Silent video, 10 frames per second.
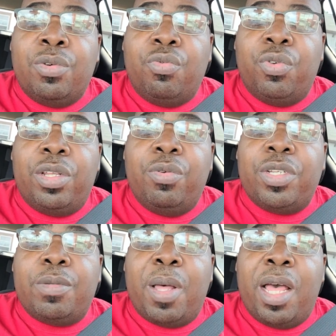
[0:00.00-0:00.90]
really
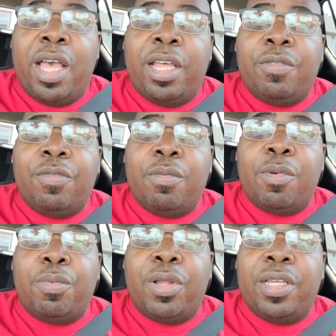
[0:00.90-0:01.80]
respond from
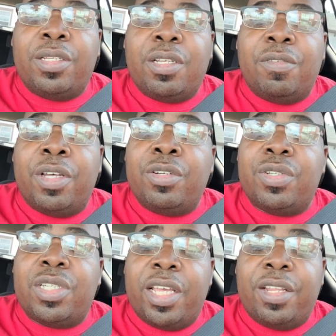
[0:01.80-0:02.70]
a place of
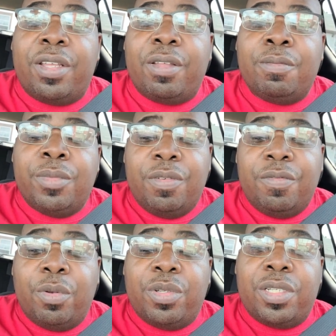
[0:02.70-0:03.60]
understanding
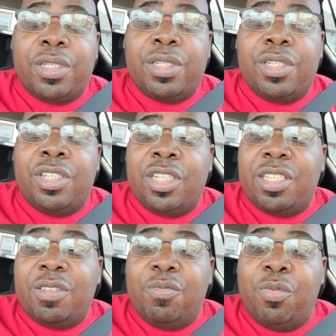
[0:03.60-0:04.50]
versus
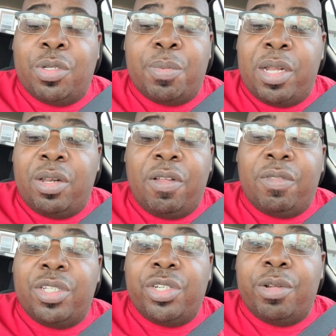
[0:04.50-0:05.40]
just responding off
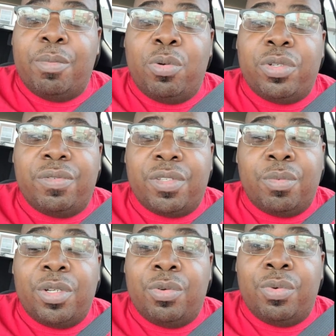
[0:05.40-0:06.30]
the sheer emotion of
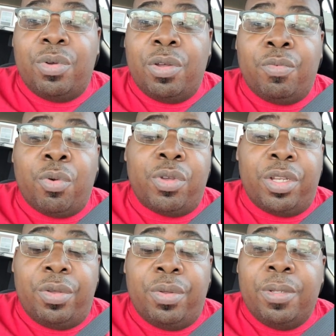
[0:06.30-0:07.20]
someone
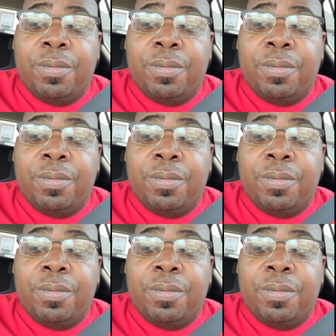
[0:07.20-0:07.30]
wronging you.